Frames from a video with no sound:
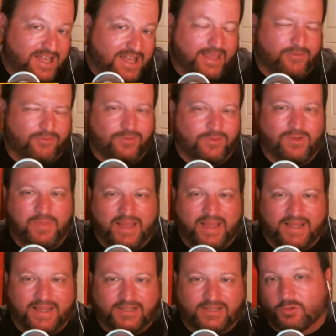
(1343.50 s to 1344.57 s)
when he went back
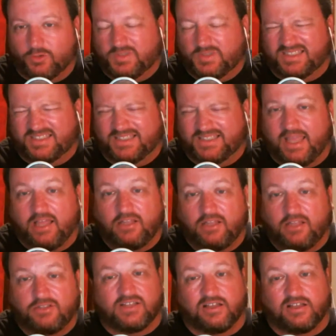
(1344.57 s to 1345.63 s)
to the group and said,
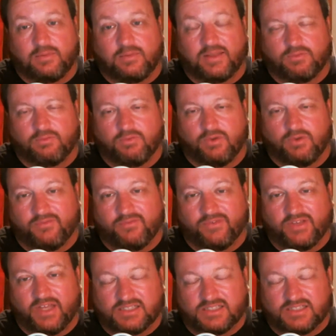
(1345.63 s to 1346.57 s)
LJ's talking about getting rid of one of us.